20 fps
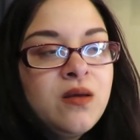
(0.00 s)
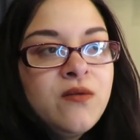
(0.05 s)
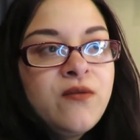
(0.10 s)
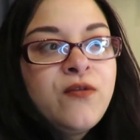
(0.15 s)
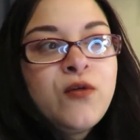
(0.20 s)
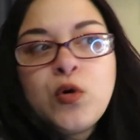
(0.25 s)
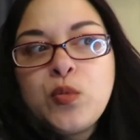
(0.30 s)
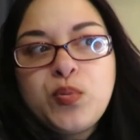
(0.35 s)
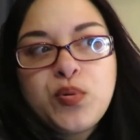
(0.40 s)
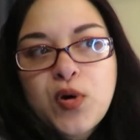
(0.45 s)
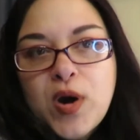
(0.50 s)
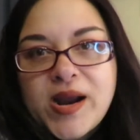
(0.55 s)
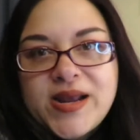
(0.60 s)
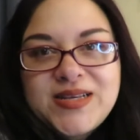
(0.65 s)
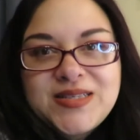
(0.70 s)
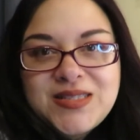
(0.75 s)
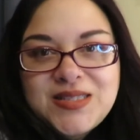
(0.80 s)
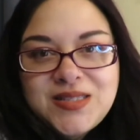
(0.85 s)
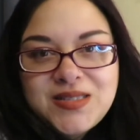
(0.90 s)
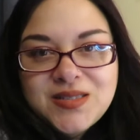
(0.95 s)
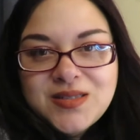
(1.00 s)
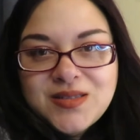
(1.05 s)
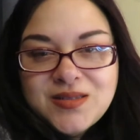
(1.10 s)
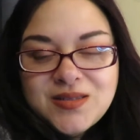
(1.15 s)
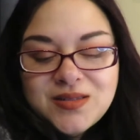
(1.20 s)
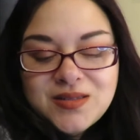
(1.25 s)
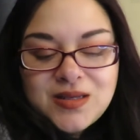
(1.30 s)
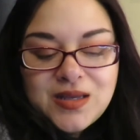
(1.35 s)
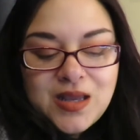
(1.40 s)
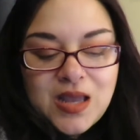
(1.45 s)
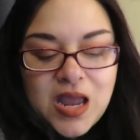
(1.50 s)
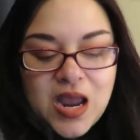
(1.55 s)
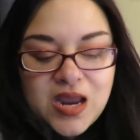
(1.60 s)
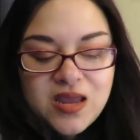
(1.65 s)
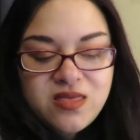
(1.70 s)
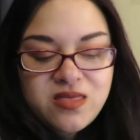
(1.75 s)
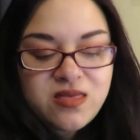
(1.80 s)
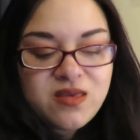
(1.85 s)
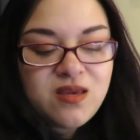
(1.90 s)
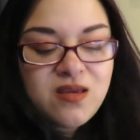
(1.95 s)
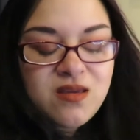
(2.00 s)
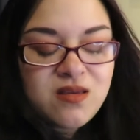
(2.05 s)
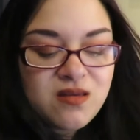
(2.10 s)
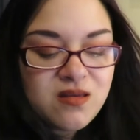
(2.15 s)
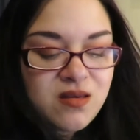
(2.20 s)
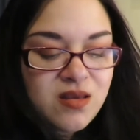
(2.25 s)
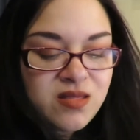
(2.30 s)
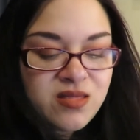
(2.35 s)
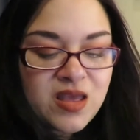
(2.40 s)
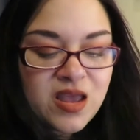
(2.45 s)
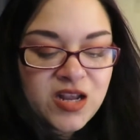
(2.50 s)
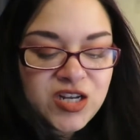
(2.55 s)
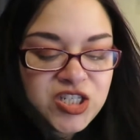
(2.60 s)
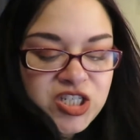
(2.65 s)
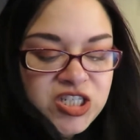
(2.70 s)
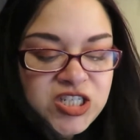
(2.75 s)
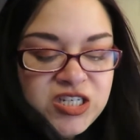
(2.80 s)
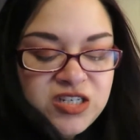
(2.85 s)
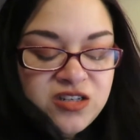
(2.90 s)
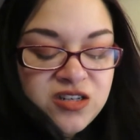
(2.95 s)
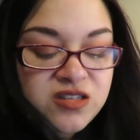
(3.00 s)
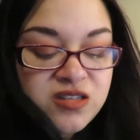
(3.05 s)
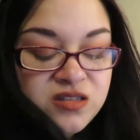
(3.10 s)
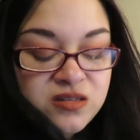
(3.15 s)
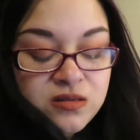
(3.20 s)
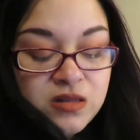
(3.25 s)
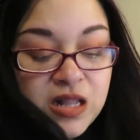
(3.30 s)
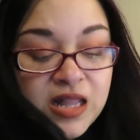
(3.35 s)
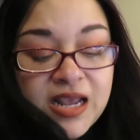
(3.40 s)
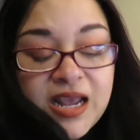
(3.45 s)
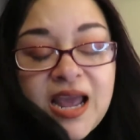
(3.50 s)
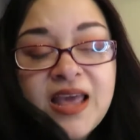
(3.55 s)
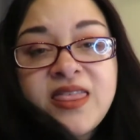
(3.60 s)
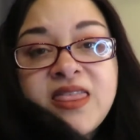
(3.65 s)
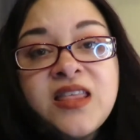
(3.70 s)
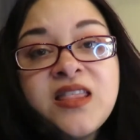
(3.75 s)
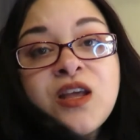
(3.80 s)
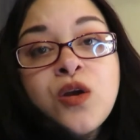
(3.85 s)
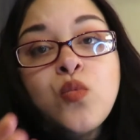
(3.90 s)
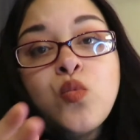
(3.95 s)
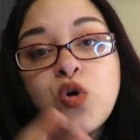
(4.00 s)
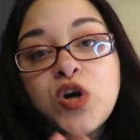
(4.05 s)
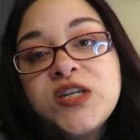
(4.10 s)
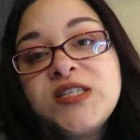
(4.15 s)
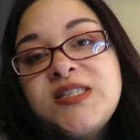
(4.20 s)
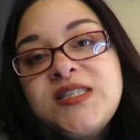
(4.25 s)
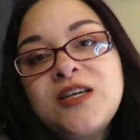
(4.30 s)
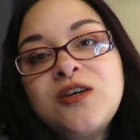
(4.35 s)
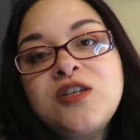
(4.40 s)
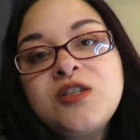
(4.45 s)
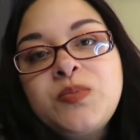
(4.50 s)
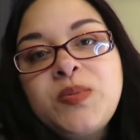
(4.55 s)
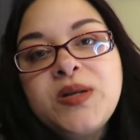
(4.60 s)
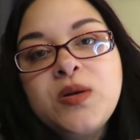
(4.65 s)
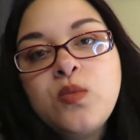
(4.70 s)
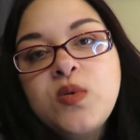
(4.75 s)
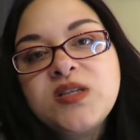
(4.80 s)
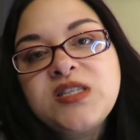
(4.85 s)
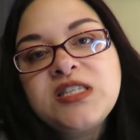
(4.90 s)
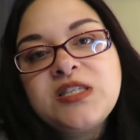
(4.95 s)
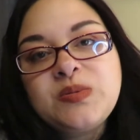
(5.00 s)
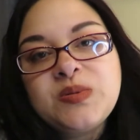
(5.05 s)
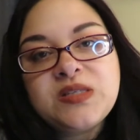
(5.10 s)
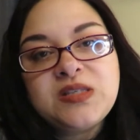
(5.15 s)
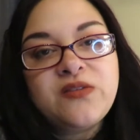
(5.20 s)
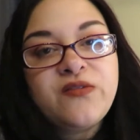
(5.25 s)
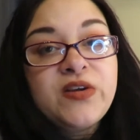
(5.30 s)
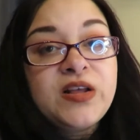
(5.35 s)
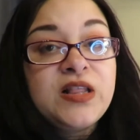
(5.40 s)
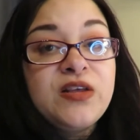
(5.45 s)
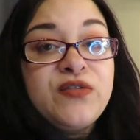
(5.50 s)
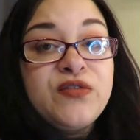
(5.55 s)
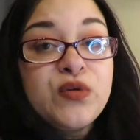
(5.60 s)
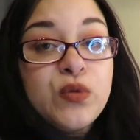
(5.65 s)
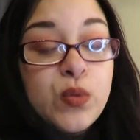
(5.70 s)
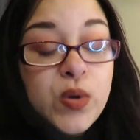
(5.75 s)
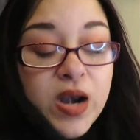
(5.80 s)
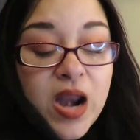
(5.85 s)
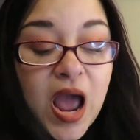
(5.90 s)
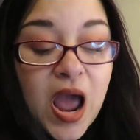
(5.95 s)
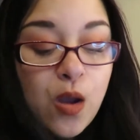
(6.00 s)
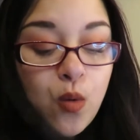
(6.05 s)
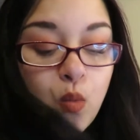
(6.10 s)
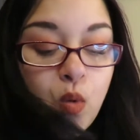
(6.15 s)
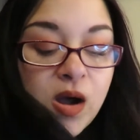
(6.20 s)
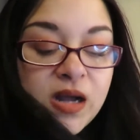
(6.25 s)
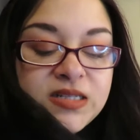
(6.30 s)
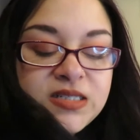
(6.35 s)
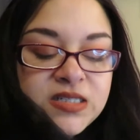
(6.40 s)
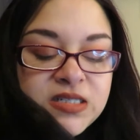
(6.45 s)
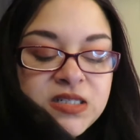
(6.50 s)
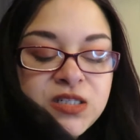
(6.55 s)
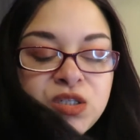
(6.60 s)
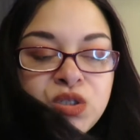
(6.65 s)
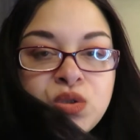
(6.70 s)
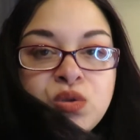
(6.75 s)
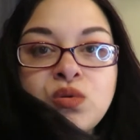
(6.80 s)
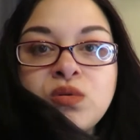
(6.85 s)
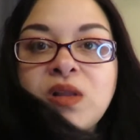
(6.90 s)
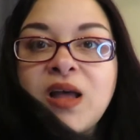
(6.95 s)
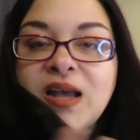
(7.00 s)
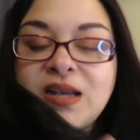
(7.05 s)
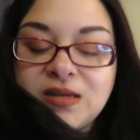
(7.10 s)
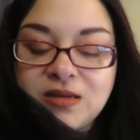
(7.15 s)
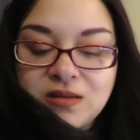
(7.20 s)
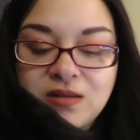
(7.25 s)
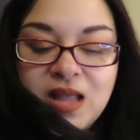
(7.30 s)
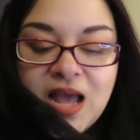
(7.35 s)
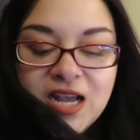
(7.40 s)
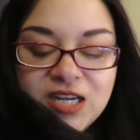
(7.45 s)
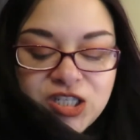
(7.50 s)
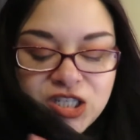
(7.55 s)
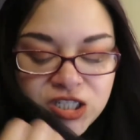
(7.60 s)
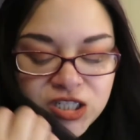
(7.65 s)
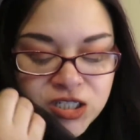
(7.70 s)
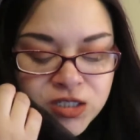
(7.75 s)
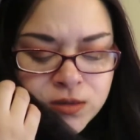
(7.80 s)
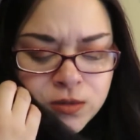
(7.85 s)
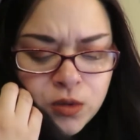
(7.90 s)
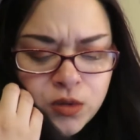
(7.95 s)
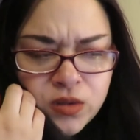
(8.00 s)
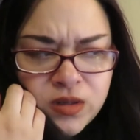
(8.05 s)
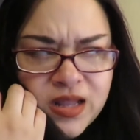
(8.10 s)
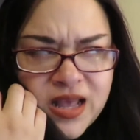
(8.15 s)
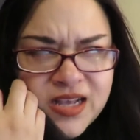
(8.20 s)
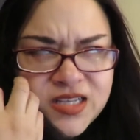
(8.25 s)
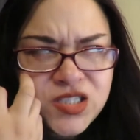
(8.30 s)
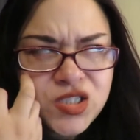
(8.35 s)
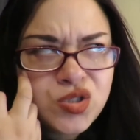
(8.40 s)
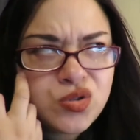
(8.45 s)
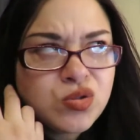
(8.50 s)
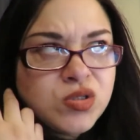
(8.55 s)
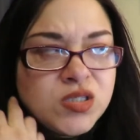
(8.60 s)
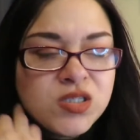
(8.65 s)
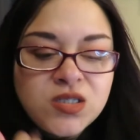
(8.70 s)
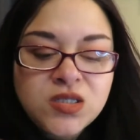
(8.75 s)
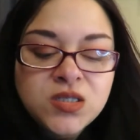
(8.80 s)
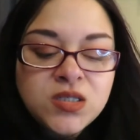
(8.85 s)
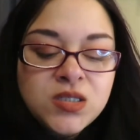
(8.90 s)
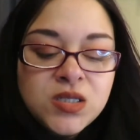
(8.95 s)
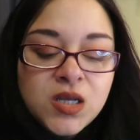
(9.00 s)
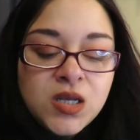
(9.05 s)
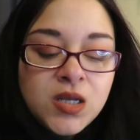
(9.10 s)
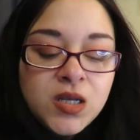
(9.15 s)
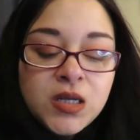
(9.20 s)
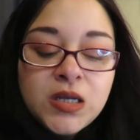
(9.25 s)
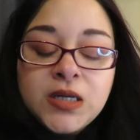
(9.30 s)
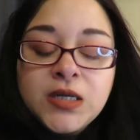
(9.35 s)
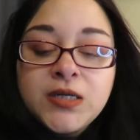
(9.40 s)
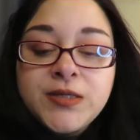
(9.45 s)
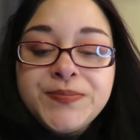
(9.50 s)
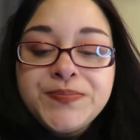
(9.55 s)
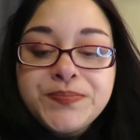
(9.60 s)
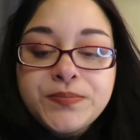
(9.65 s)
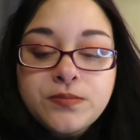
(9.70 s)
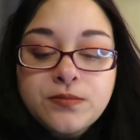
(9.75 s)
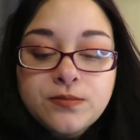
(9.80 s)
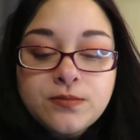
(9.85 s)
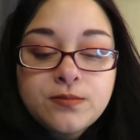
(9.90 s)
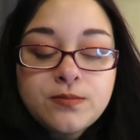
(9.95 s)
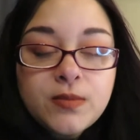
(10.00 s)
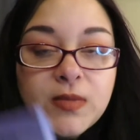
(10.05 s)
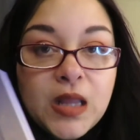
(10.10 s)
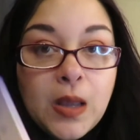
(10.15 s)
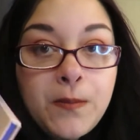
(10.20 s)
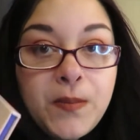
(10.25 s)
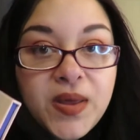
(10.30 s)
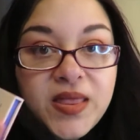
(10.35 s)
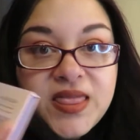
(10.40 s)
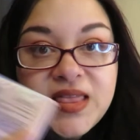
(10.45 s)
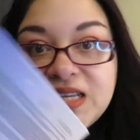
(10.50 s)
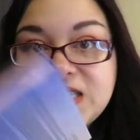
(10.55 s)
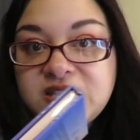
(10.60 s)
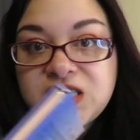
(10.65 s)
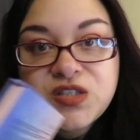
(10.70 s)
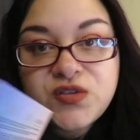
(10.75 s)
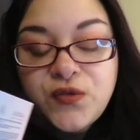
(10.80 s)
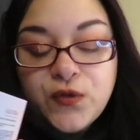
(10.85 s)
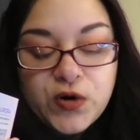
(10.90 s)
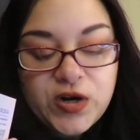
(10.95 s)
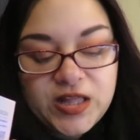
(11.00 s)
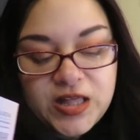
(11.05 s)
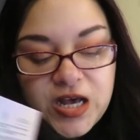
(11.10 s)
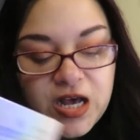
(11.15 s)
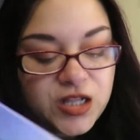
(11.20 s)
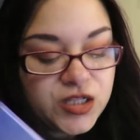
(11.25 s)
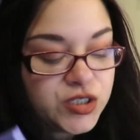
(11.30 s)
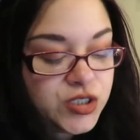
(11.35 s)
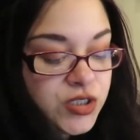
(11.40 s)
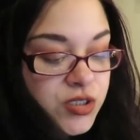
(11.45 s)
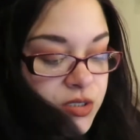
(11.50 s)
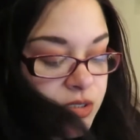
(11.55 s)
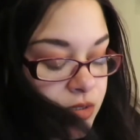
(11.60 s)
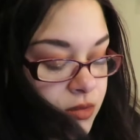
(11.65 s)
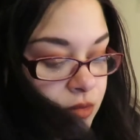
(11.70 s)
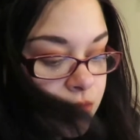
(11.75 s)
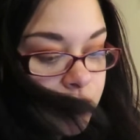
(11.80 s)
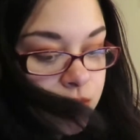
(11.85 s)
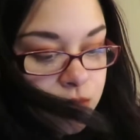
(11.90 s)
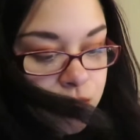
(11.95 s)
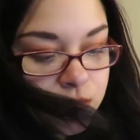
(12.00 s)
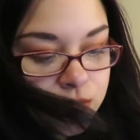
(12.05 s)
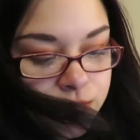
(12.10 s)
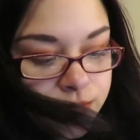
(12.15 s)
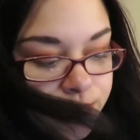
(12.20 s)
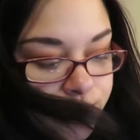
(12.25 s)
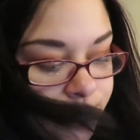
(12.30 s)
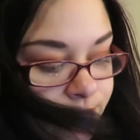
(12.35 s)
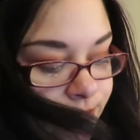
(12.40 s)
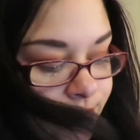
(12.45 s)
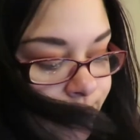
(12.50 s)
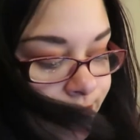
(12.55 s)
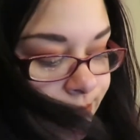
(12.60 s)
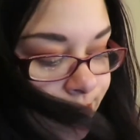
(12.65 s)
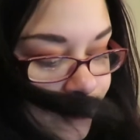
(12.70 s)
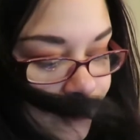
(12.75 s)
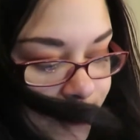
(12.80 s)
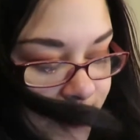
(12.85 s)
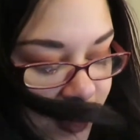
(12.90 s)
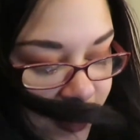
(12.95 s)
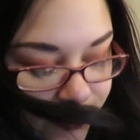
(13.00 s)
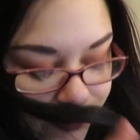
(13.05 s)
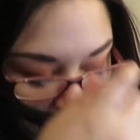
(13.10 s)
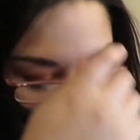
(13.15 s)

full priced I think that she doesn't like I think there were sales but it wasn't specifically for what I wanted to like last year or last two years but this is $40 so I